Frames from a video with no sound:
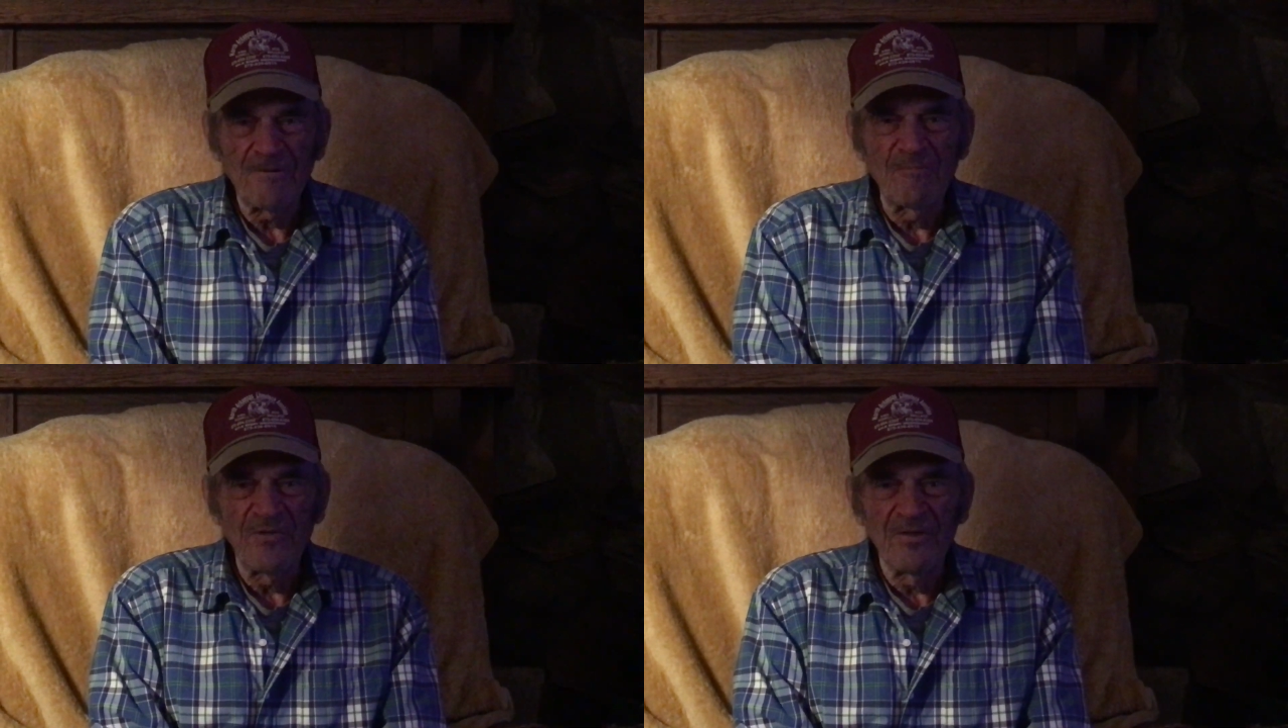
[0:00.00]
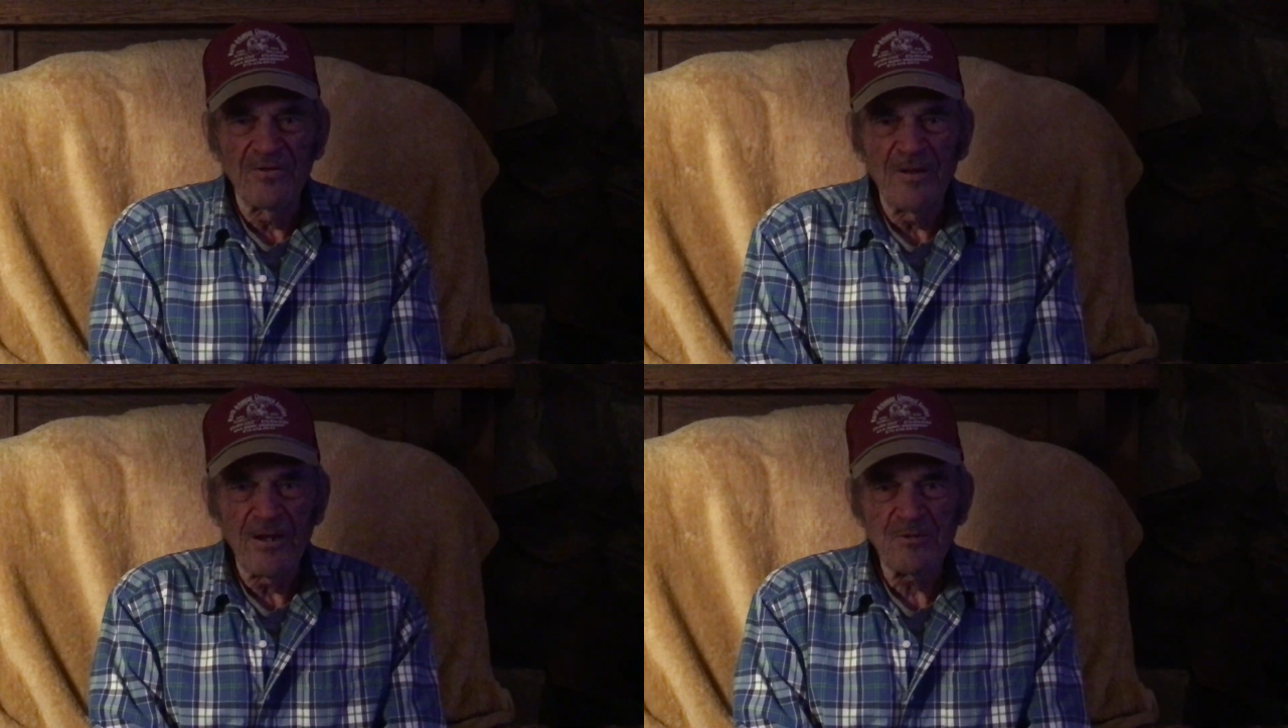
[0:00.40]
and then the
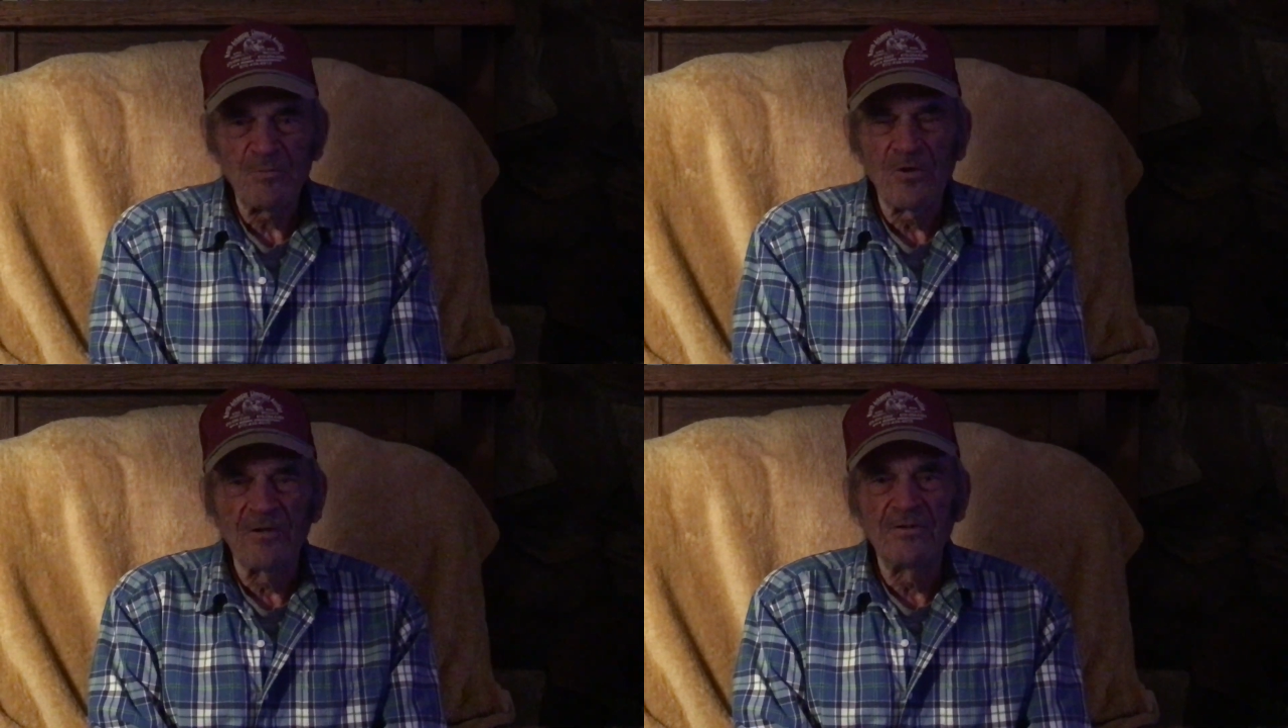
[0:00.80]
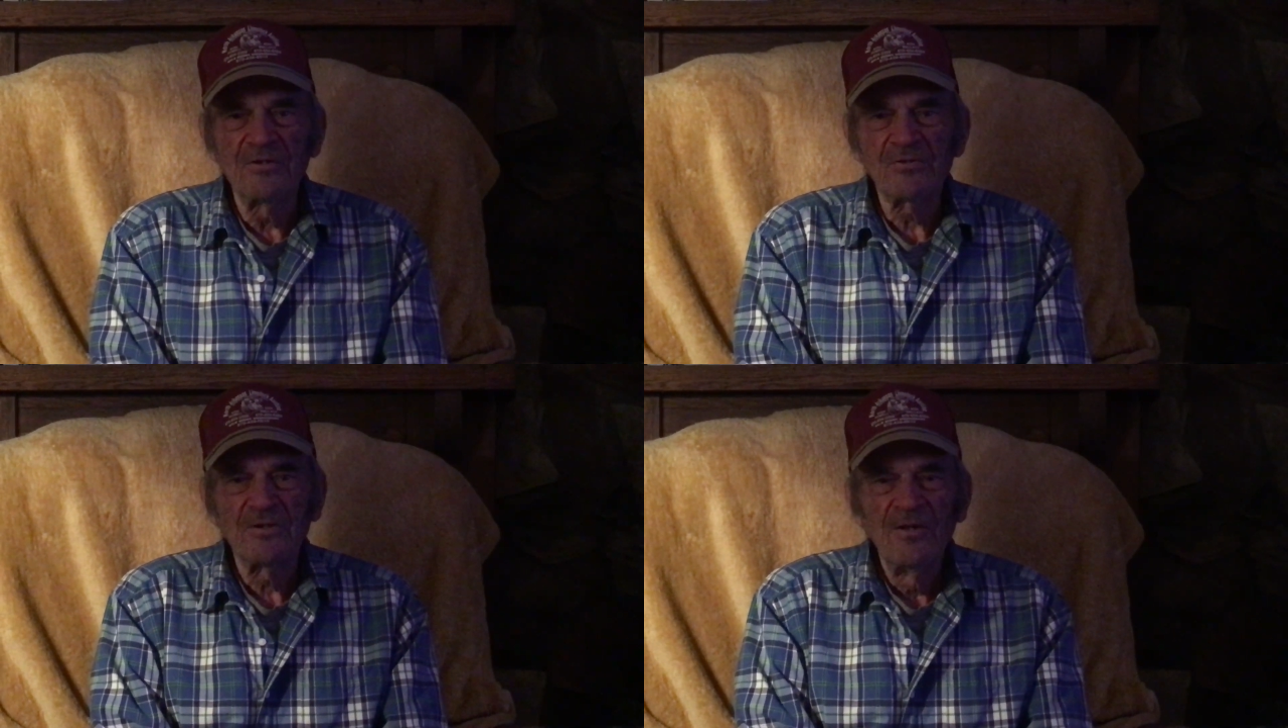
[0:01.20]
next morning
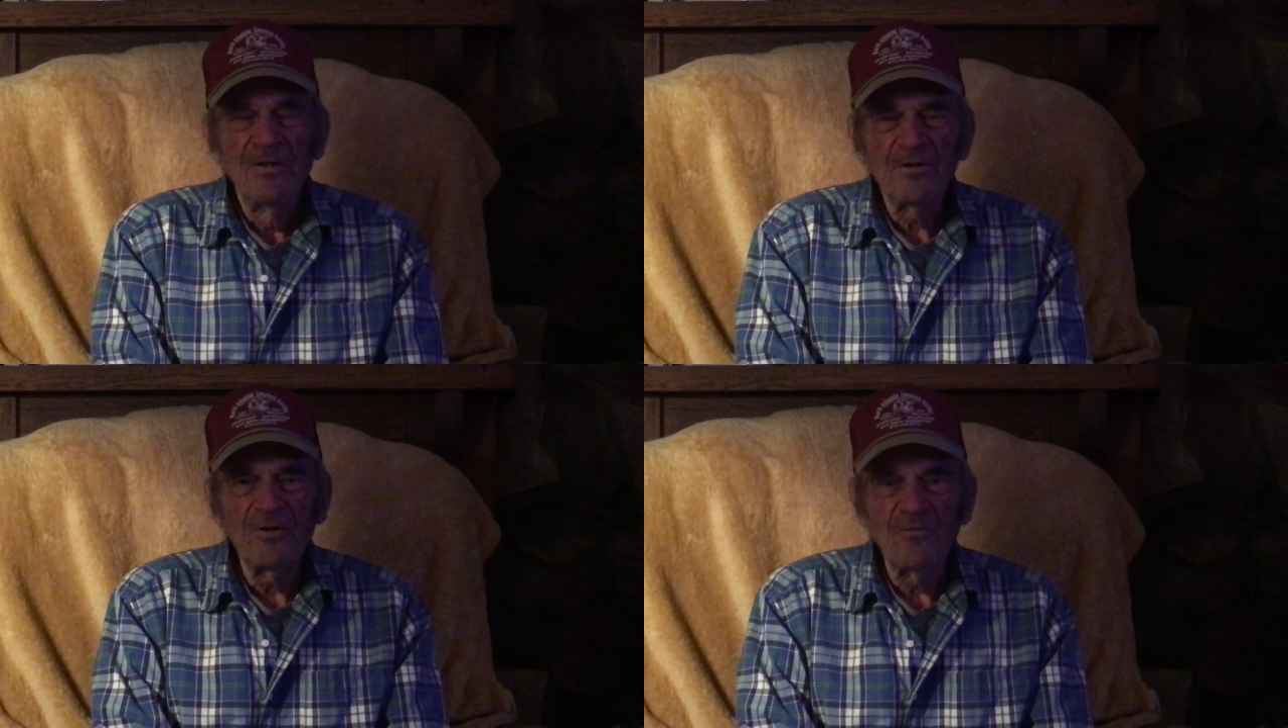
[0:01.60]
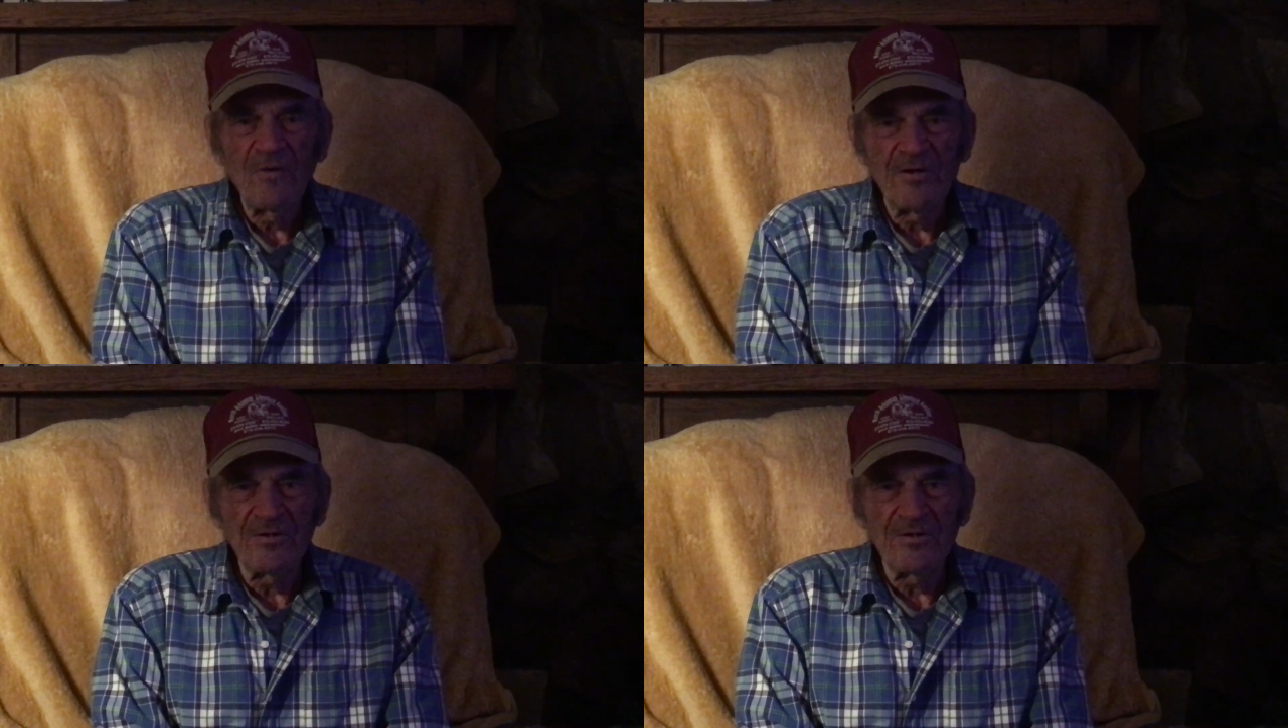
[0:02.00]
just couldn't wait